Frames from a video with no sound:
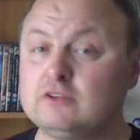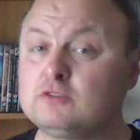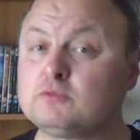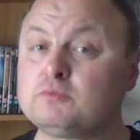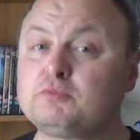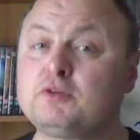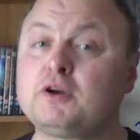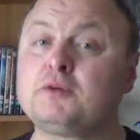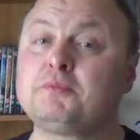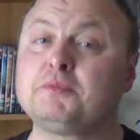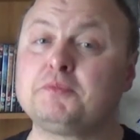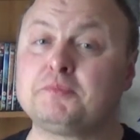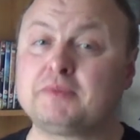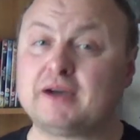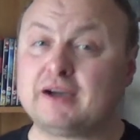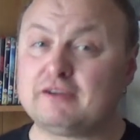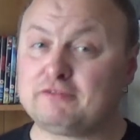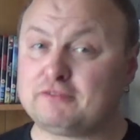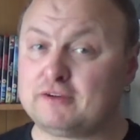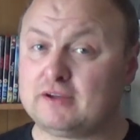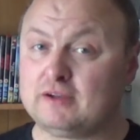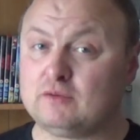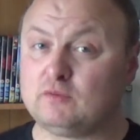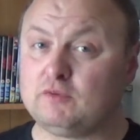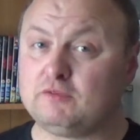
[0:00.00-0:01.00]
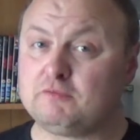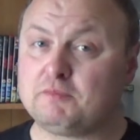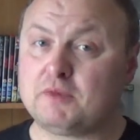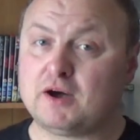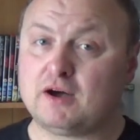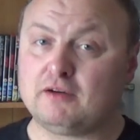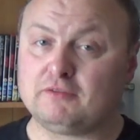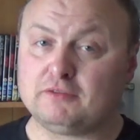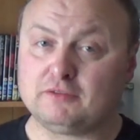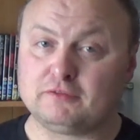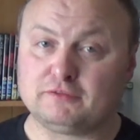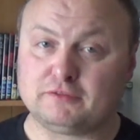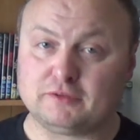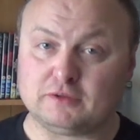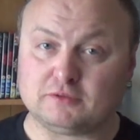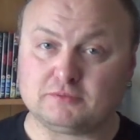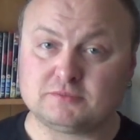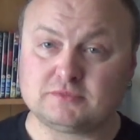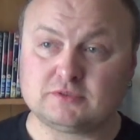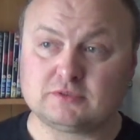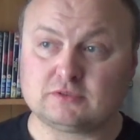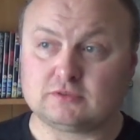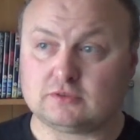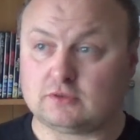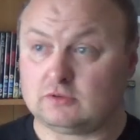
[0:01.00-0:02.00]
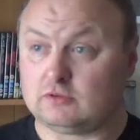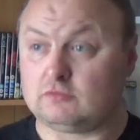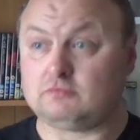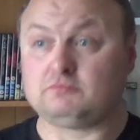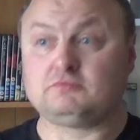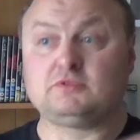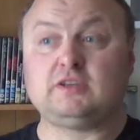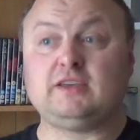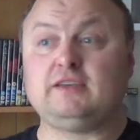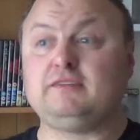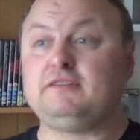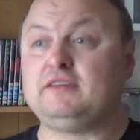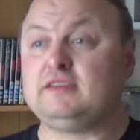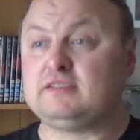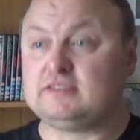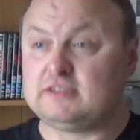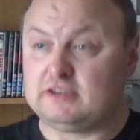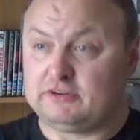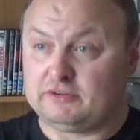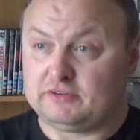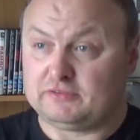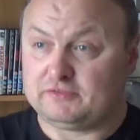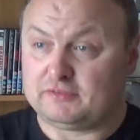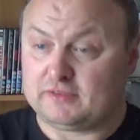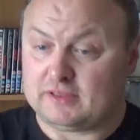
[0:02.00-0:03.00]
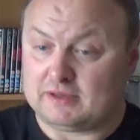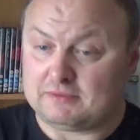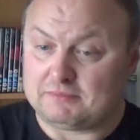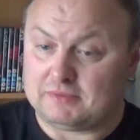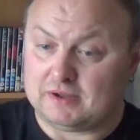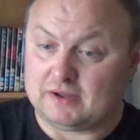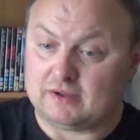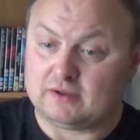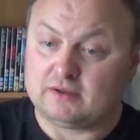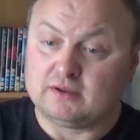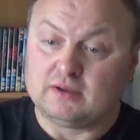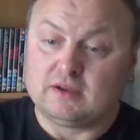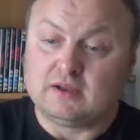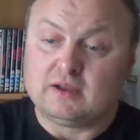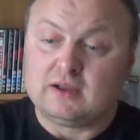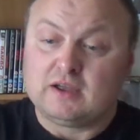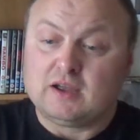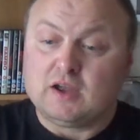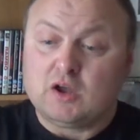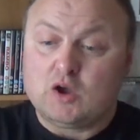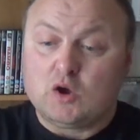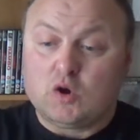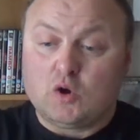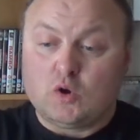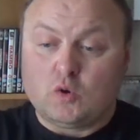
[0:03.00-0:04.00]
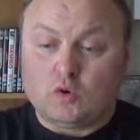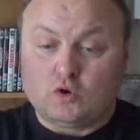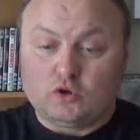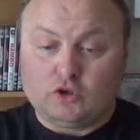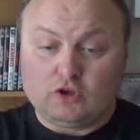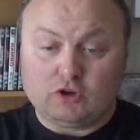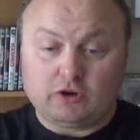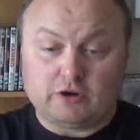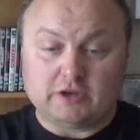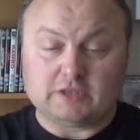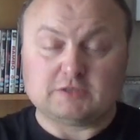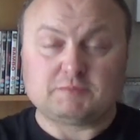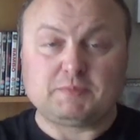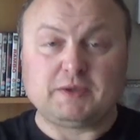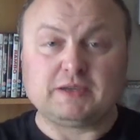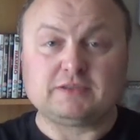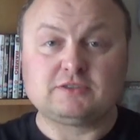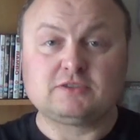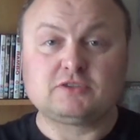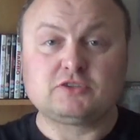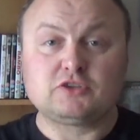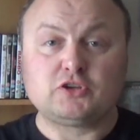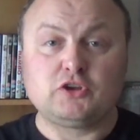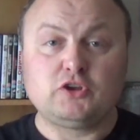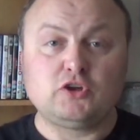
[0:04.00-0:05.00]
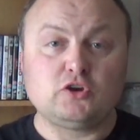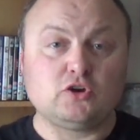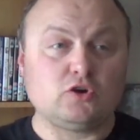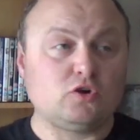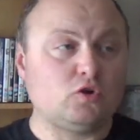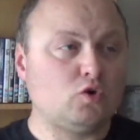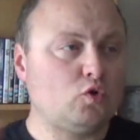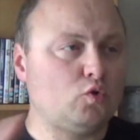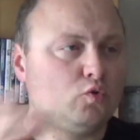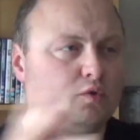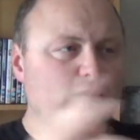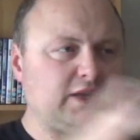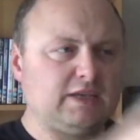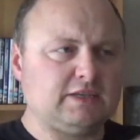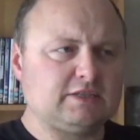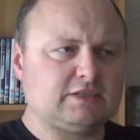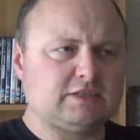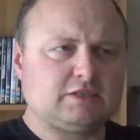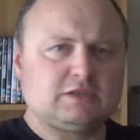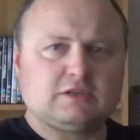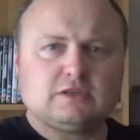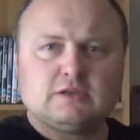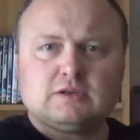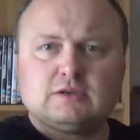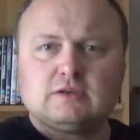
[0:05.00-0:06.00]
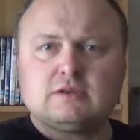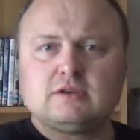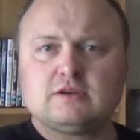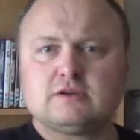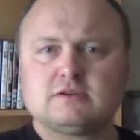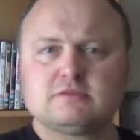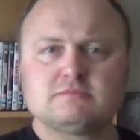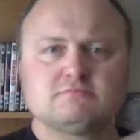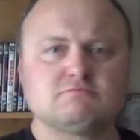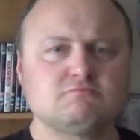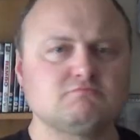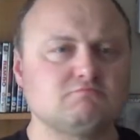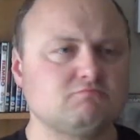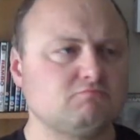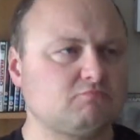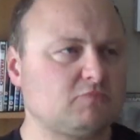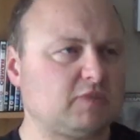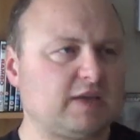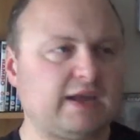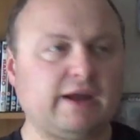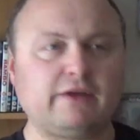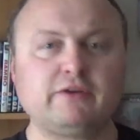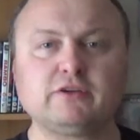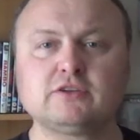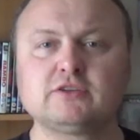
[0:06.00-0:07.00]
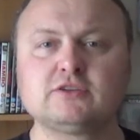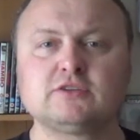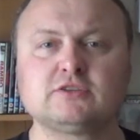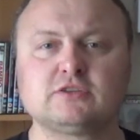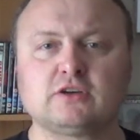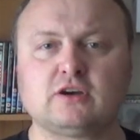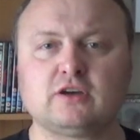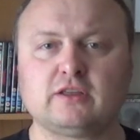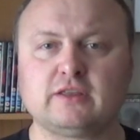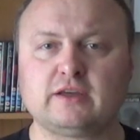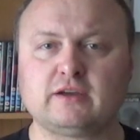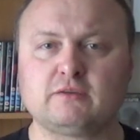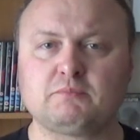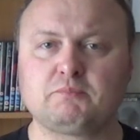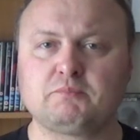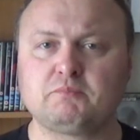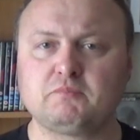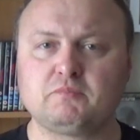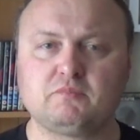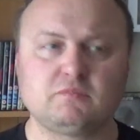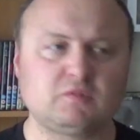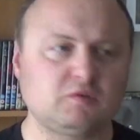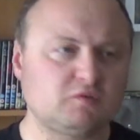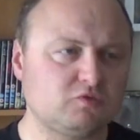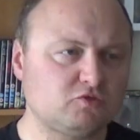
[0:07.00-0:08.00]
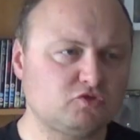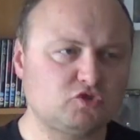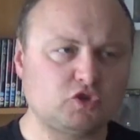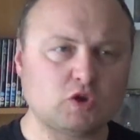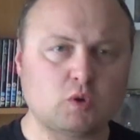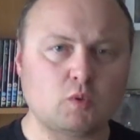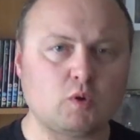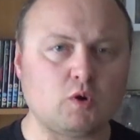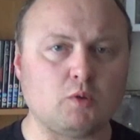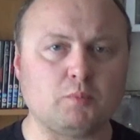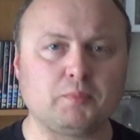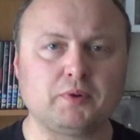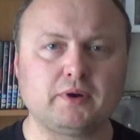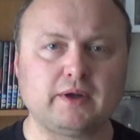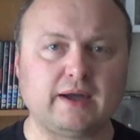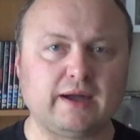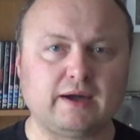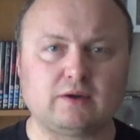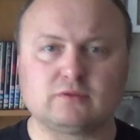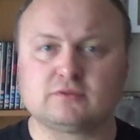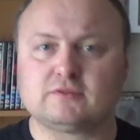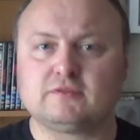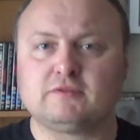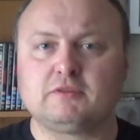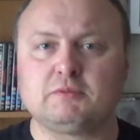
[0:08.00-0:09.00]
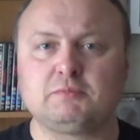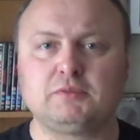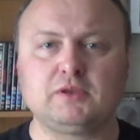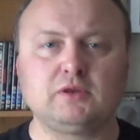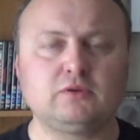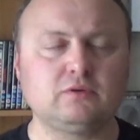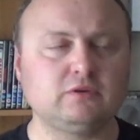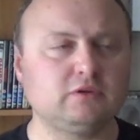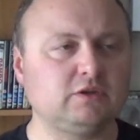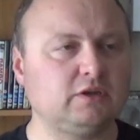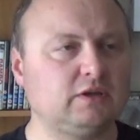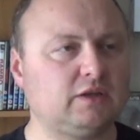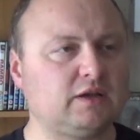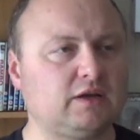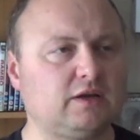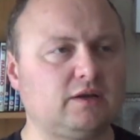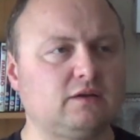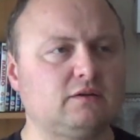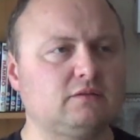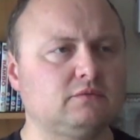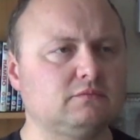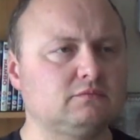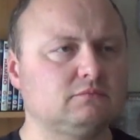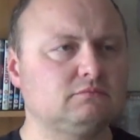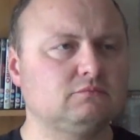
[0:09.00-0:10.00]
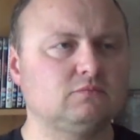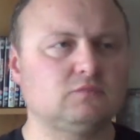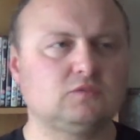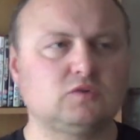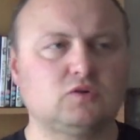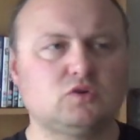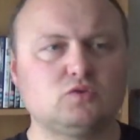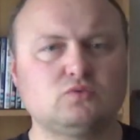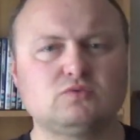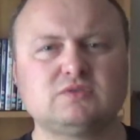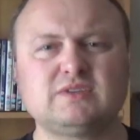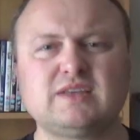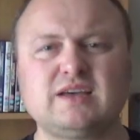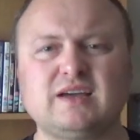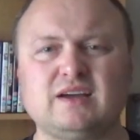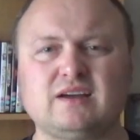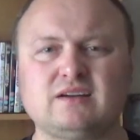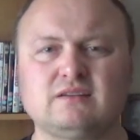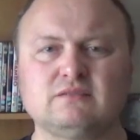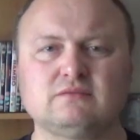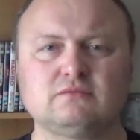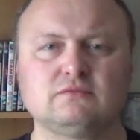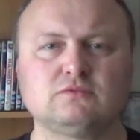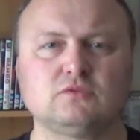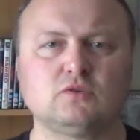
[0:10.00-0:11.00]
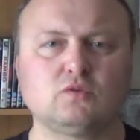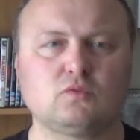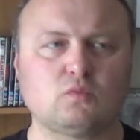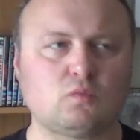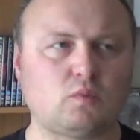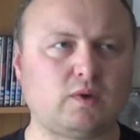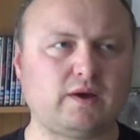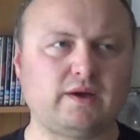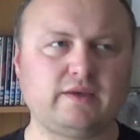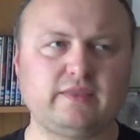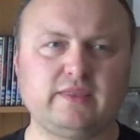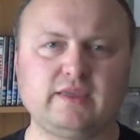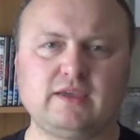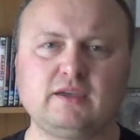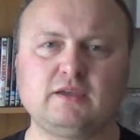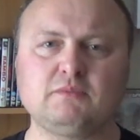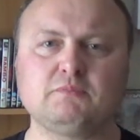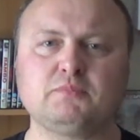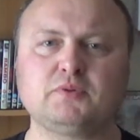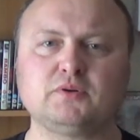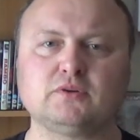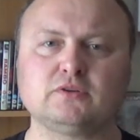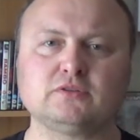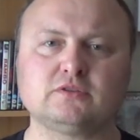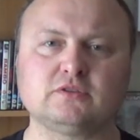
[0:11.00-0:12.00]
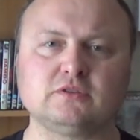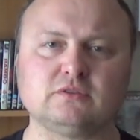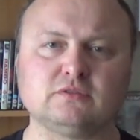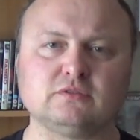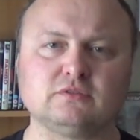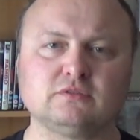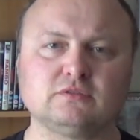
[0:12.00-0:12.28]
problem I find with Marvel films, or TV series for that matter. You're expected to know who these characters are that show up out of the blue and you're like, who's that? Why are they important?